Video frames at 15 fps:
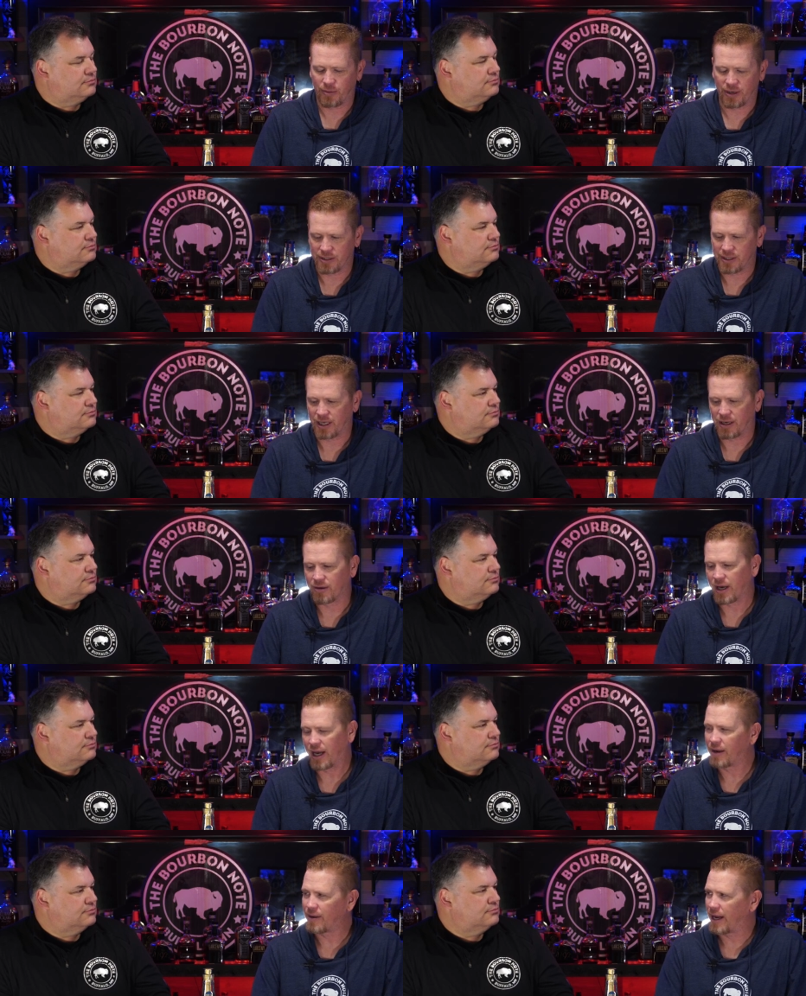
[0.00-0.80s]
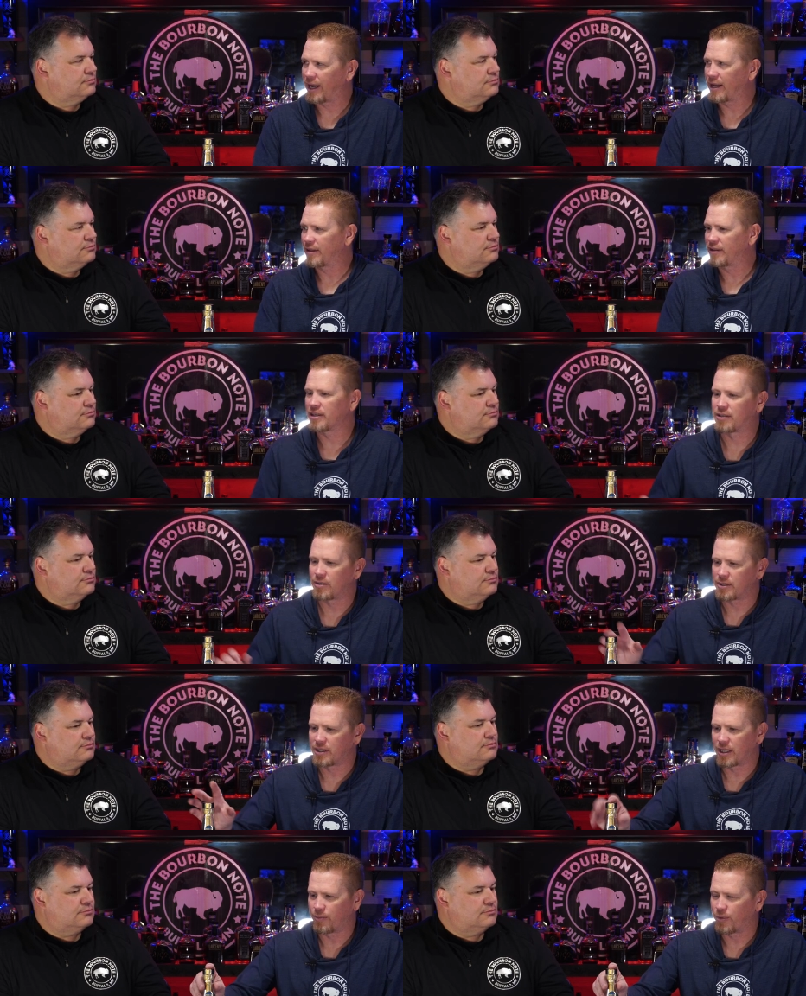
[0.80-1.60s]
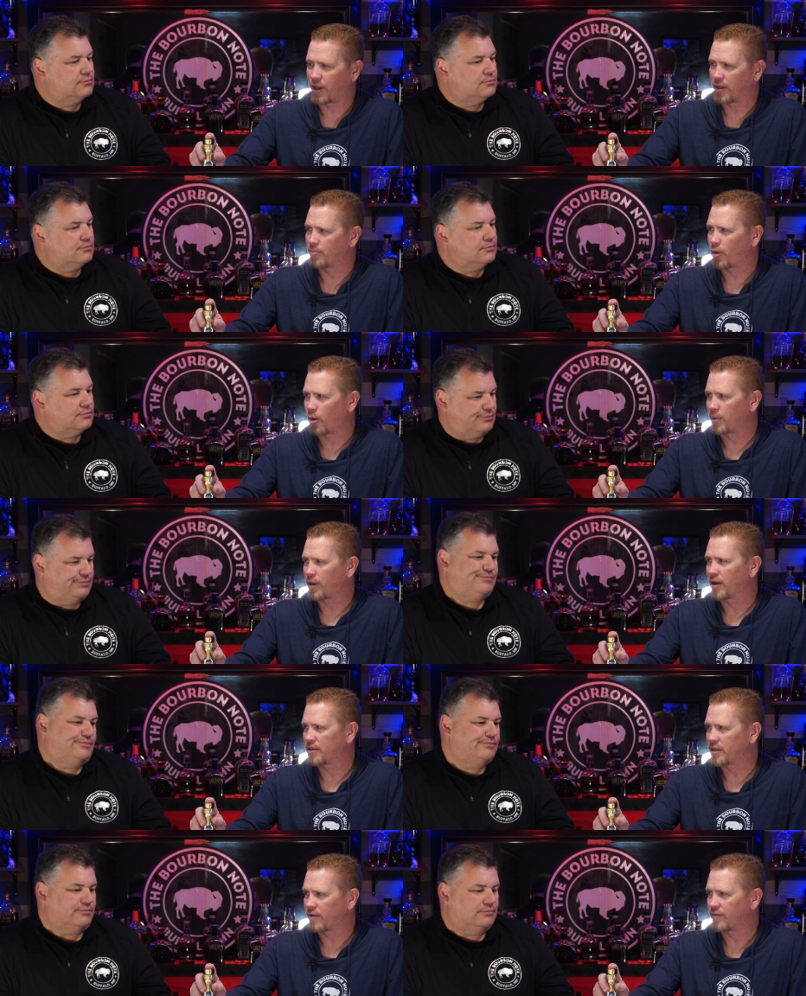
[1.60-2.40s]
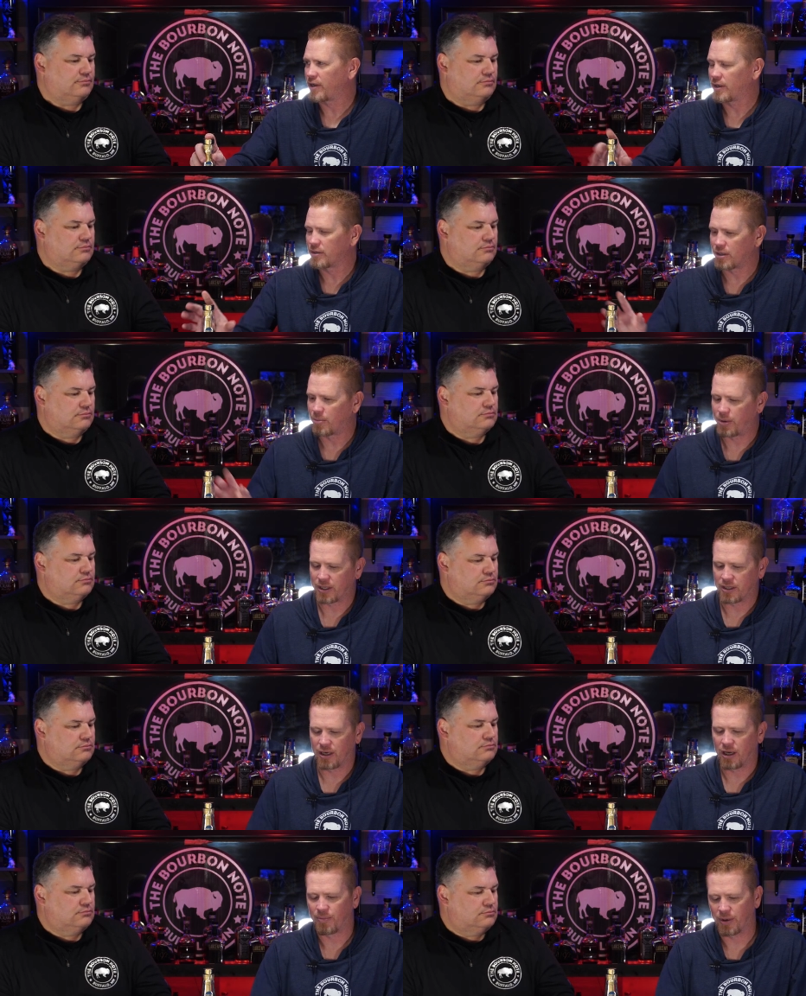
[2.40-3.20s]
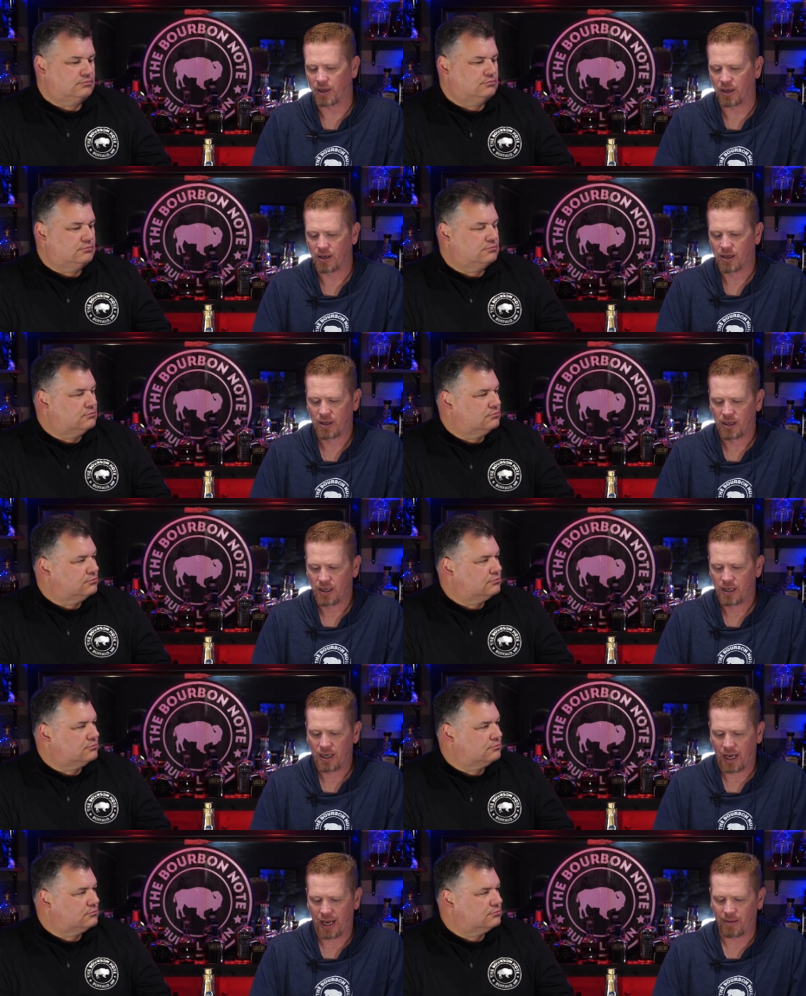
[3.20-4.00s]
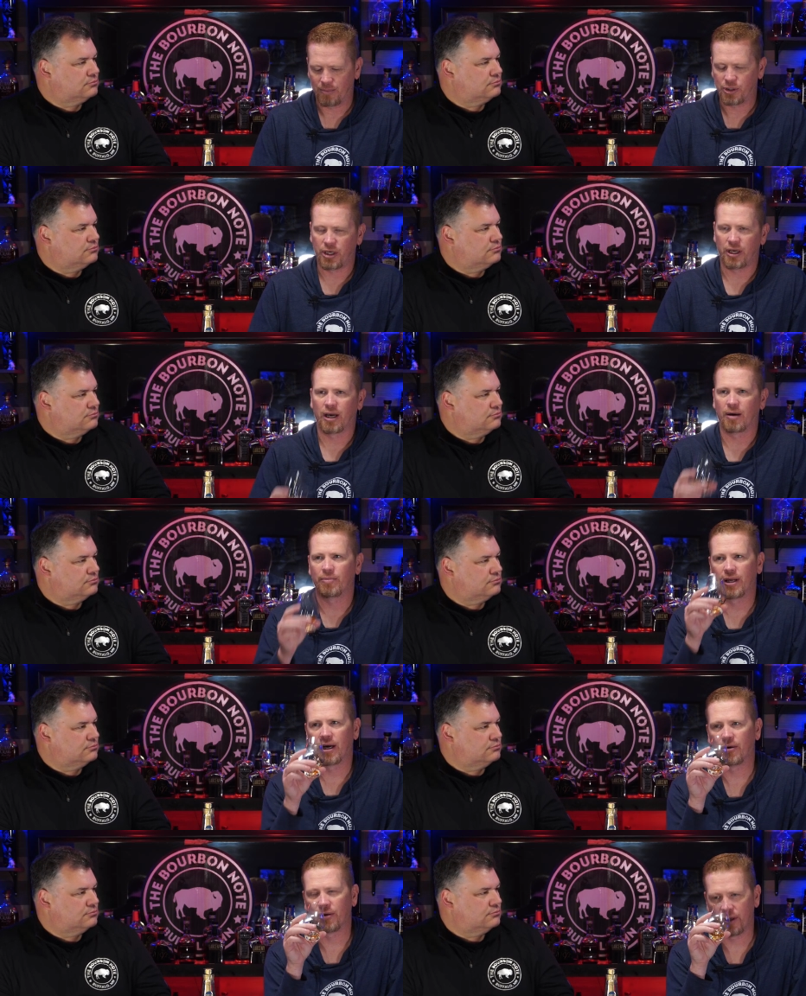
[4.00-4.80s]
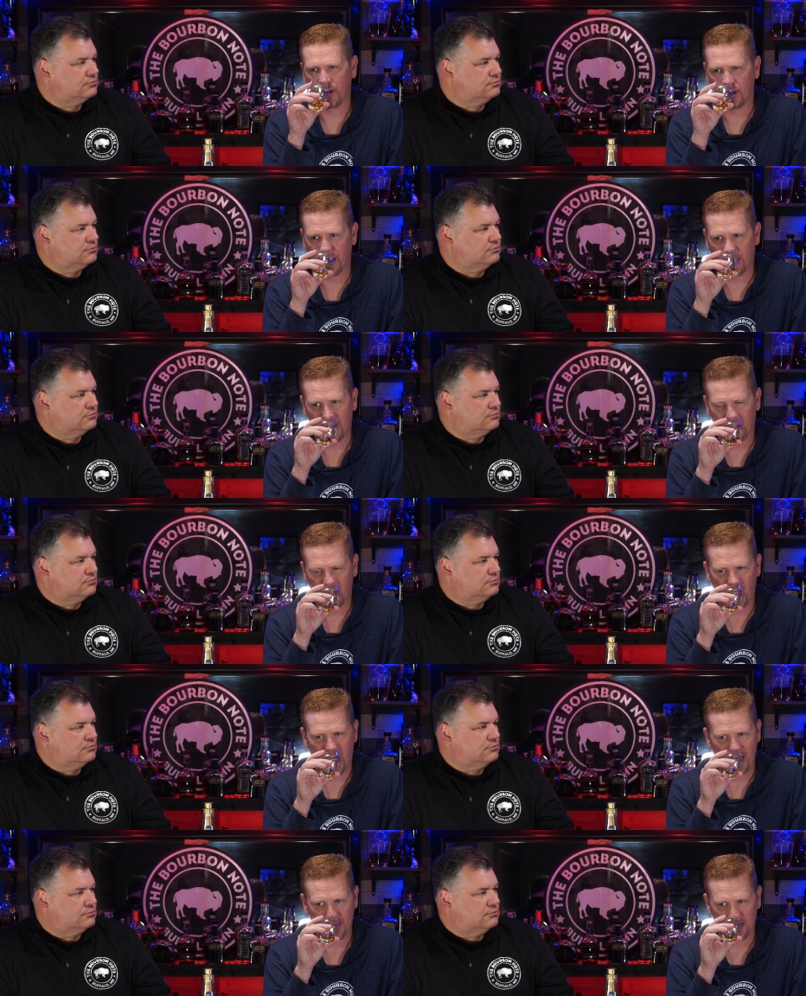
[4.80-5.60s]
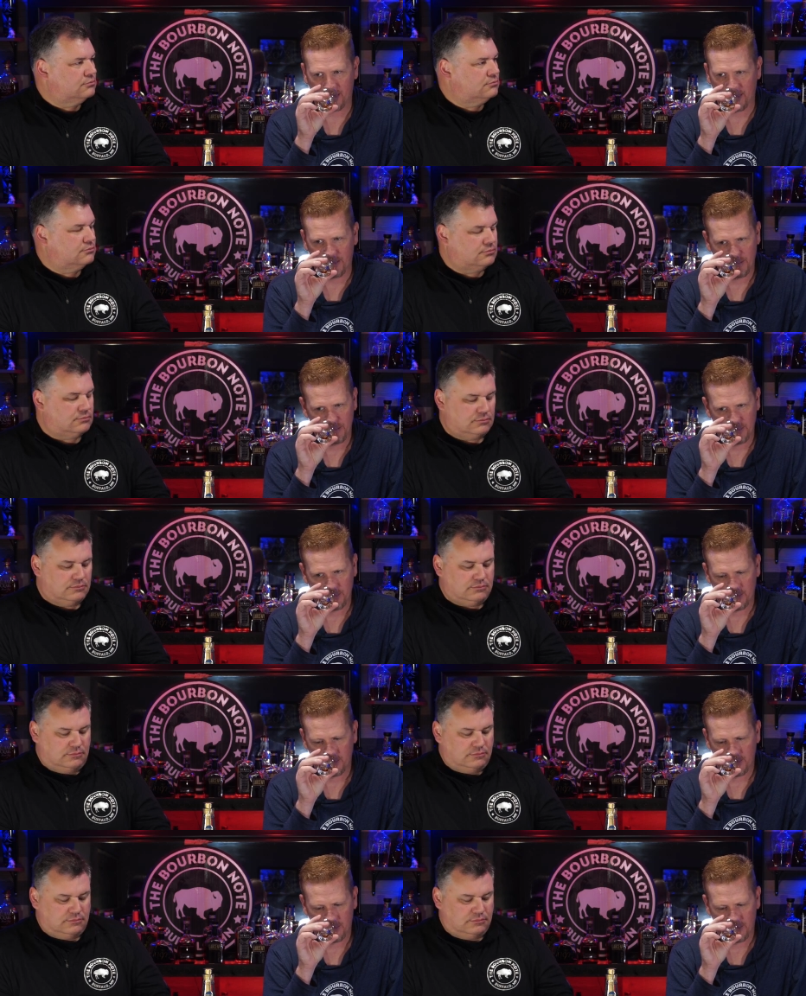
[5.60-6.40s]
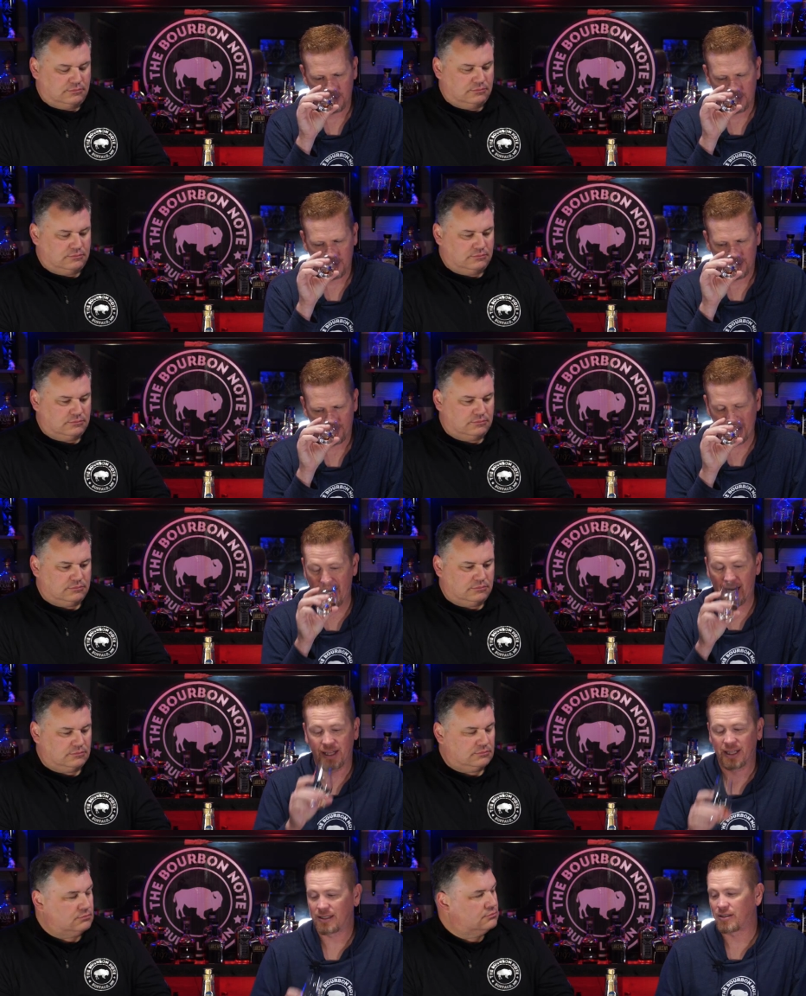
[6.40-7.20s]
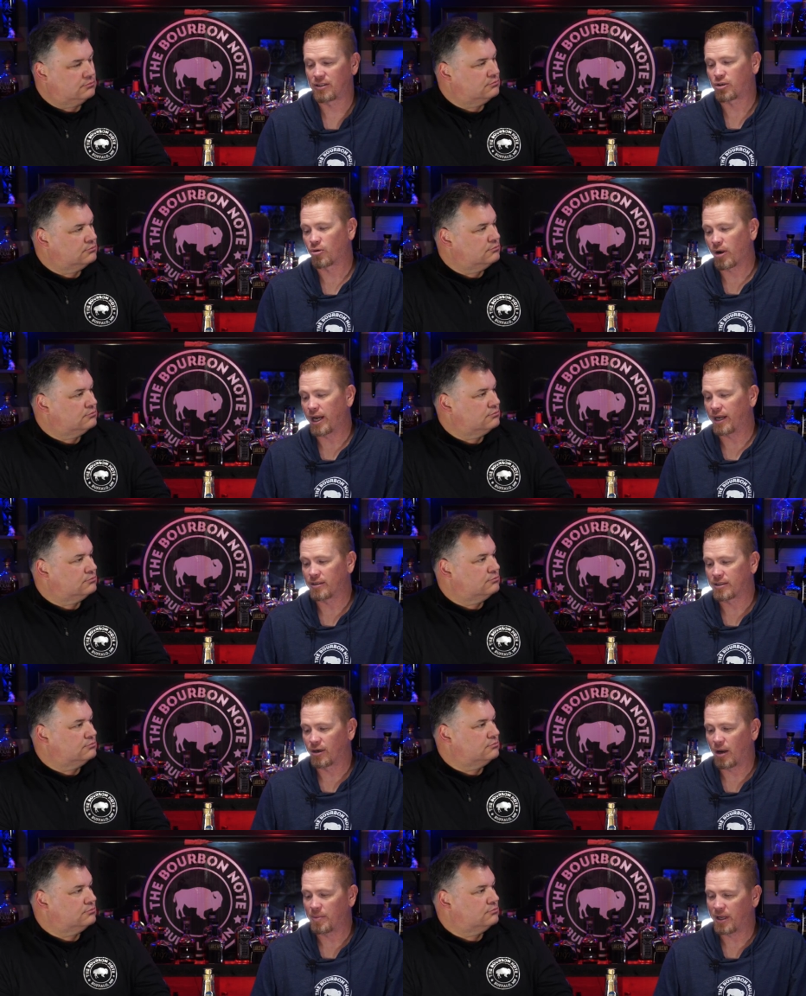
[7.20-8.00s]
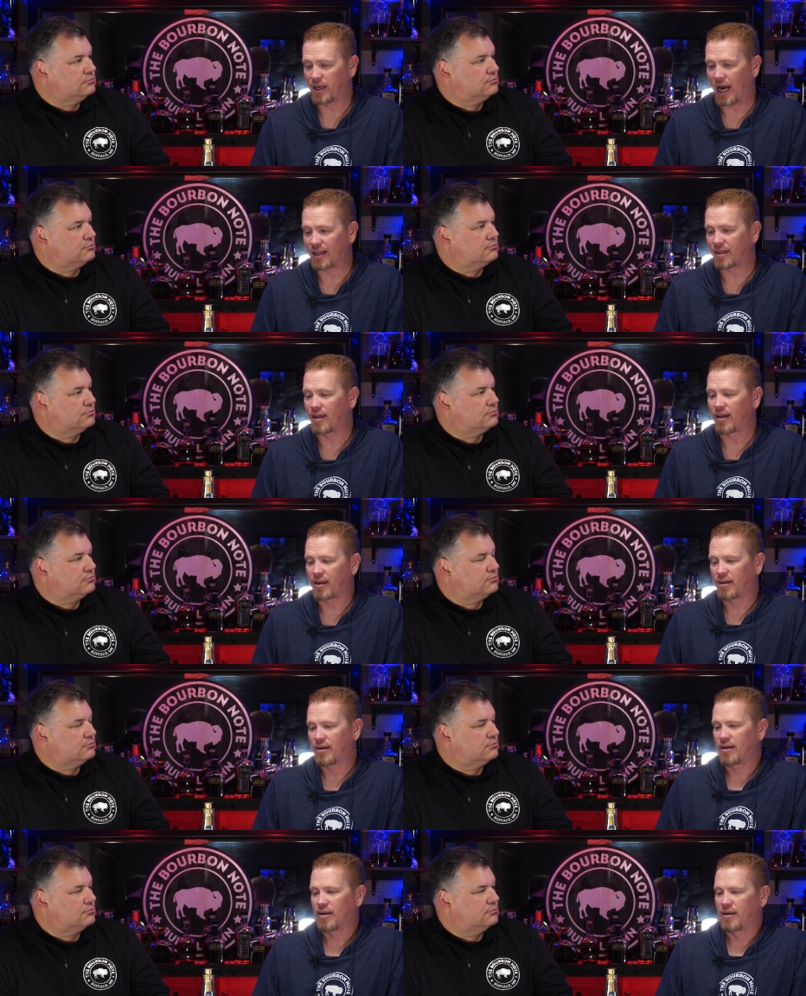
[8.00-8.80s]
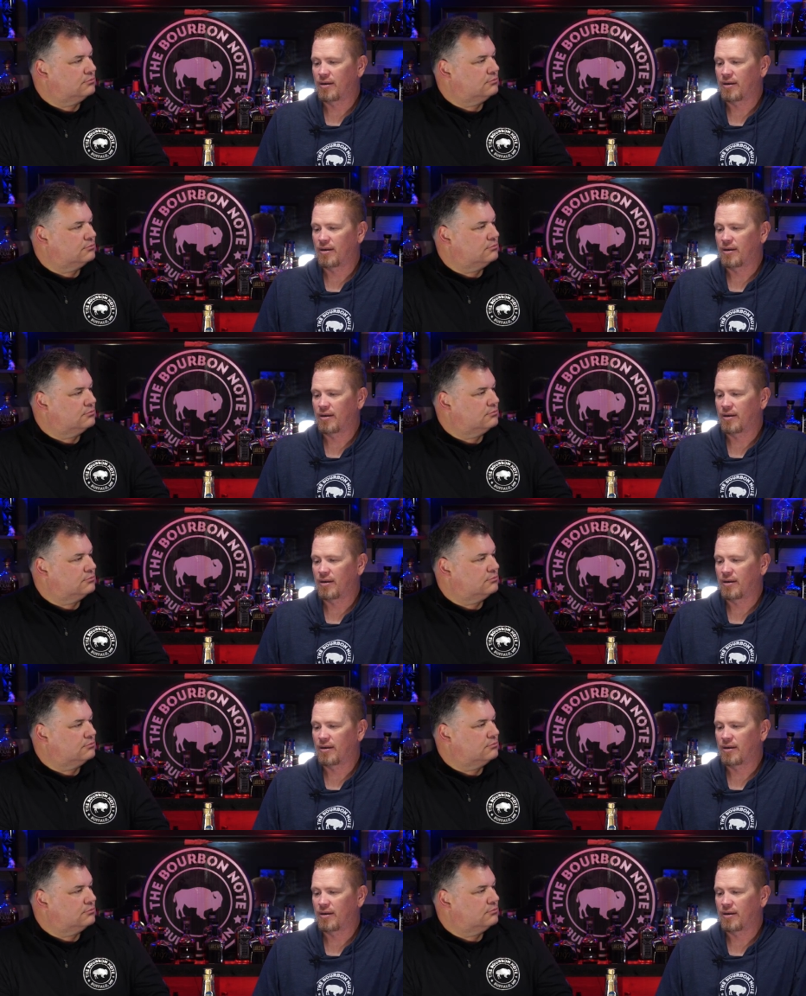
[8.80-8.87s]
Speaker 1: one, it's like, okay, I had to, this was in one of the bourbon hunting videos. I picked it up at MGM down in Chaska. Yeah, and this is great. So, I mean, I think...